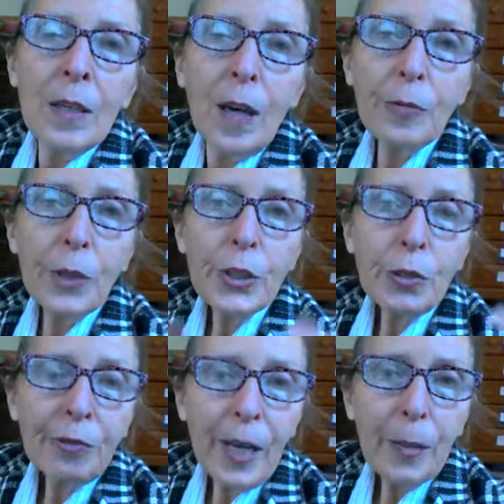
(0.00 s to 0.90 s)
of course,
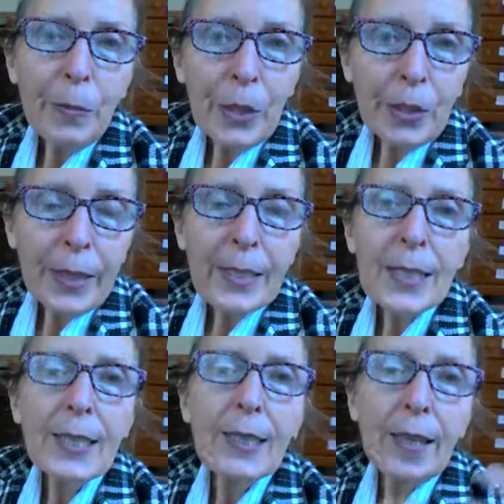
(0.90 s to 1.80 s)
you'll find me on
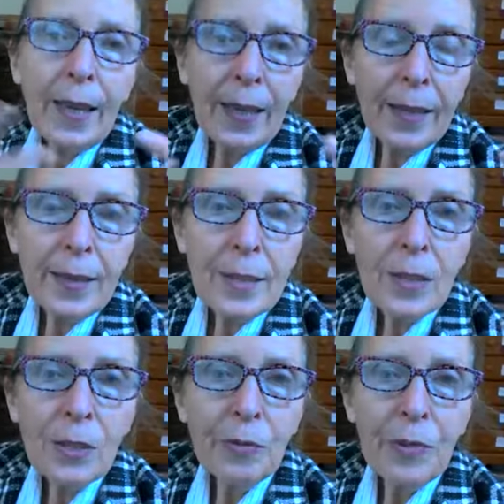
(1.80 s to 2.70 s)
LinkedIn,
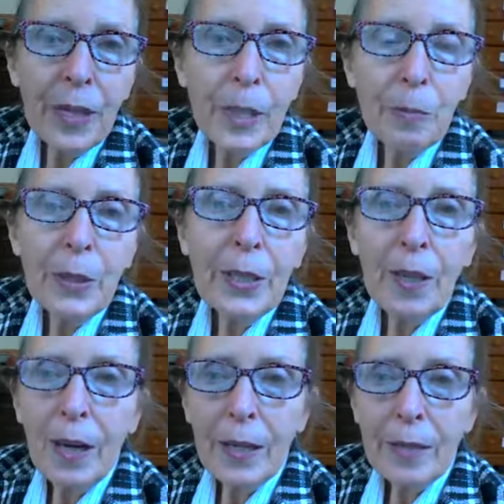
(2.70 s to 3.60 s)
and you find
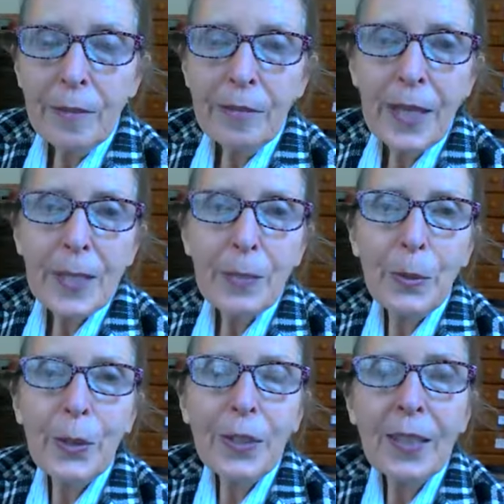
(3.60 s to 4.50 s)
me on
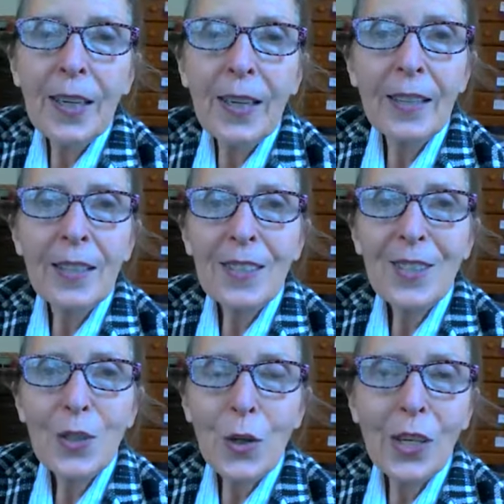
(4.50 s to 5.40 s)
Facebook and
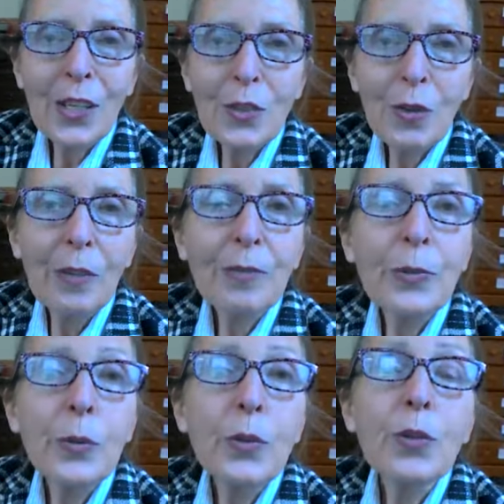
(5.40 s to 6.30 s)

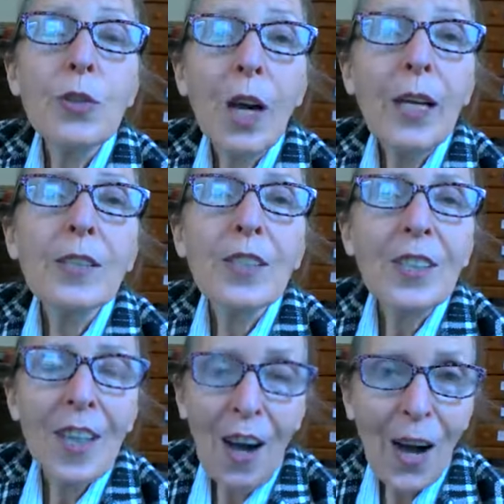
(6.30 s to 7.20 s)

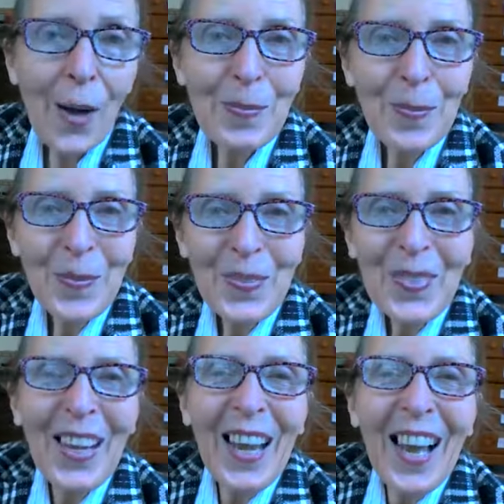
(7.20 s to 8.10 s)
johannasrawfoods.com.
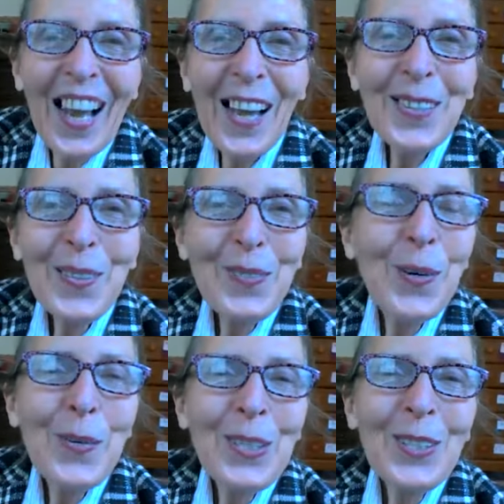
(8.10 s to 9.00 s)
I look
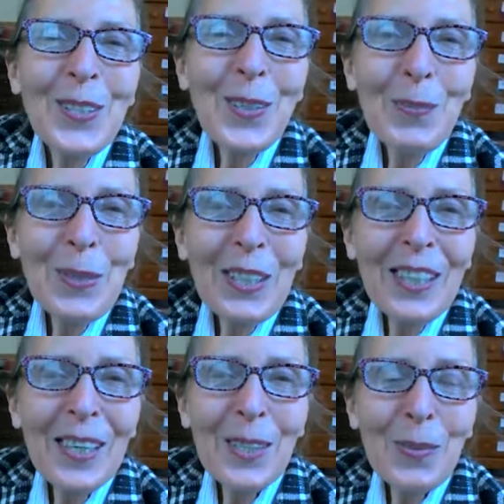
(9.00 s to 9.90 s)
forward to
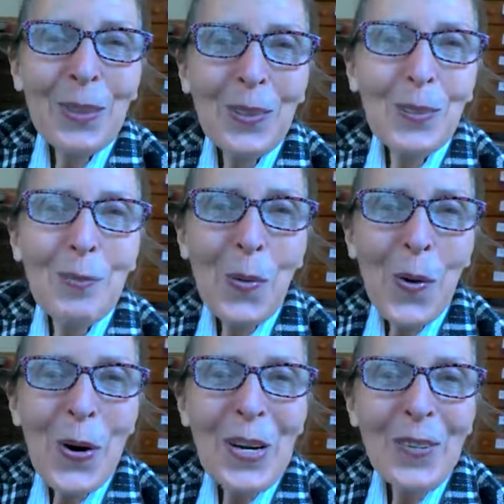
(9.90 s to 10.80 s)
communicating with you
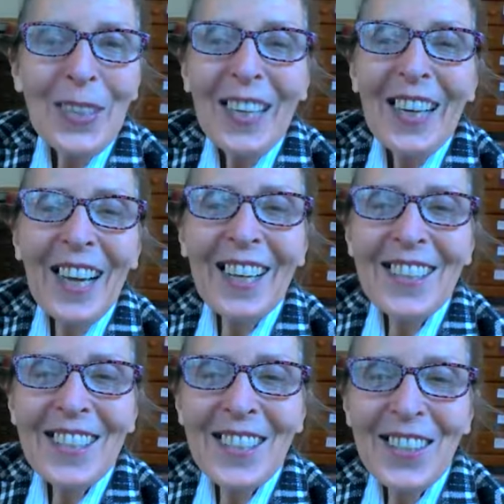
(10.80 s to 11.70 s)
more.
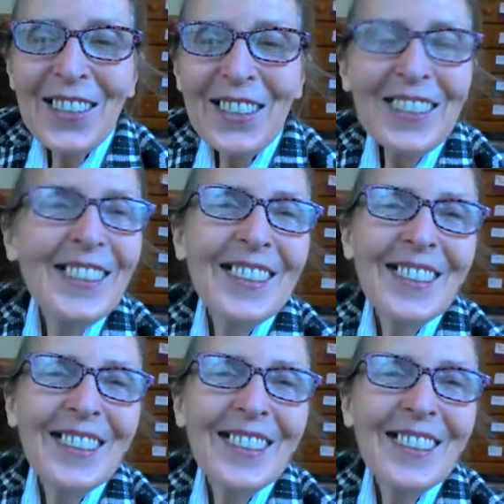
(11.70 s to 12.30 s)
Until,